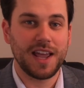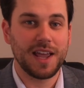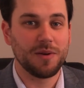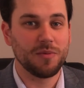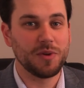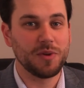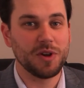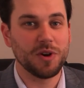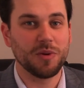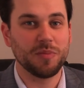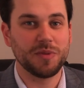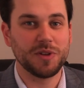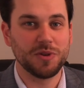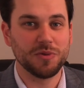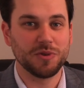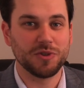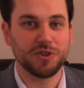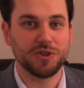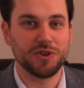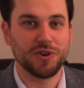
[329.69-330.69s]
and we hope that you
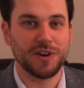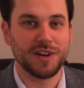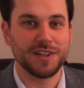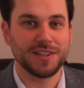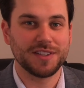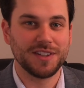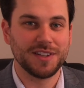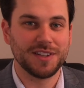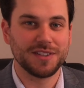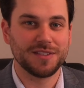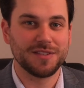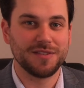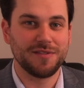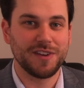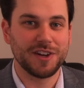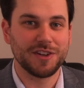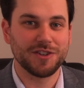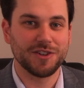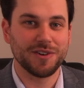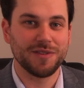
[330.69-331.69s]
will join us in this
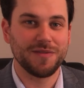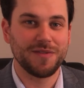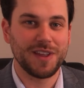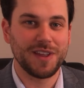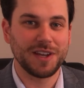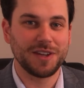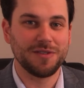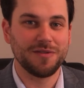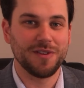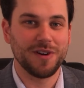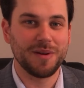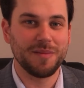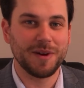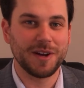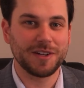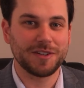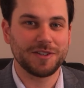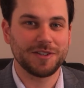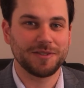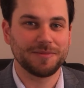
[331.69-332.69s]
adventure. Thank you very
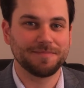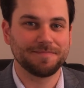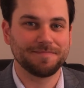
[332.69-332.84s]
much.